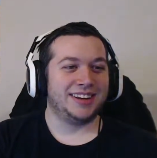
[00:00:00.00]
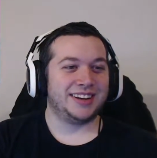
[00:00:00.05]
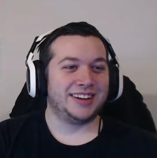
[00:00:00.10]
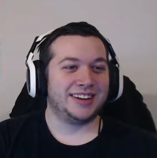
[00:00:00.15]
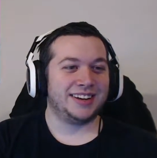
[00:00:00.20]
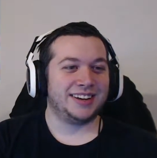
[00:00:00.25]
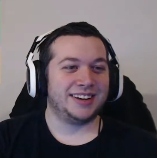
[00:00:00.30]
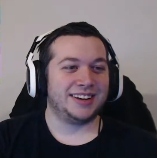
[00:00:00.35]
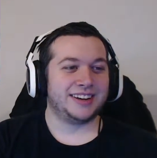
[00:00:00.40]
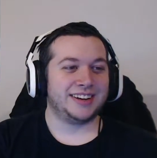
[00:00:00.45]

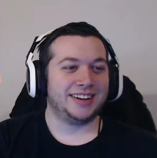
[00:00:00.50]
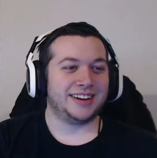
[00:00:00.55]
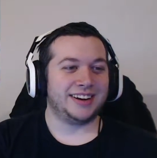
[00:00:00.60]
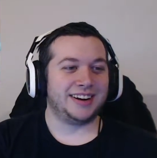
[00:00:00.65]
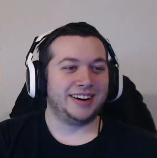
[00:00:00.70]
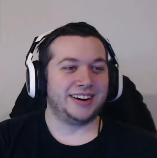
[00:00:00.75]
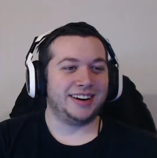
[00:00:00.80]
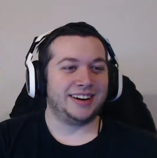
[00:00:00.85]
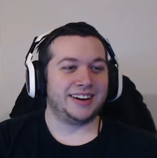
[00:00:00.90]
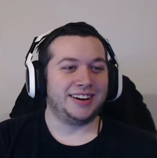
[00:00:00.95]

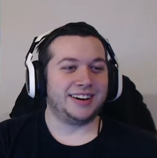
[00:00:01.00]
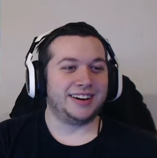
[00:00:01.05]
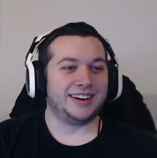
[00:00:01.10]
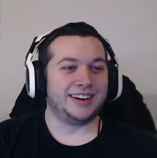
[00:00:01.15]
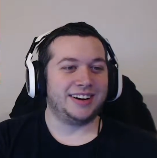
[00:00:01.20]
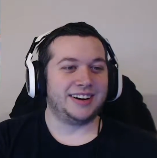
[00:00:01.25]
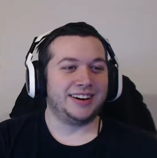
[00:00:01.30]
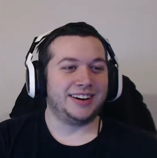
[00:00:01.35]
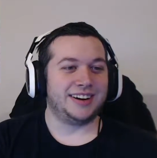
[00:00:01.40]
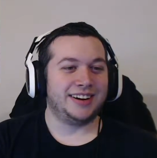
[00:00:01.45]

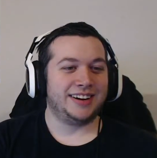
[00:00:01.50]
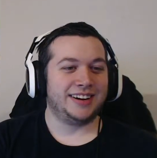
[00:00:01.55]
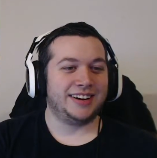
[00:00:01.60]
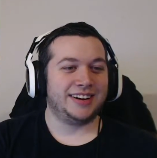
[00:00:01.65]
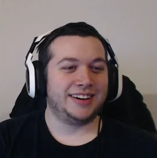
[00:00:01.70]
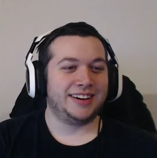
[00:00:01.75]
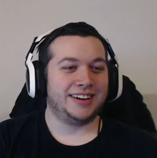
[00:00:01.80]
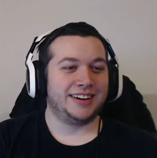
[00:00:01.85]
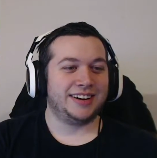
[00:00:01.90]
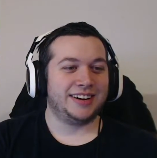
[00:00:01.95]
No one is speaking in this clip.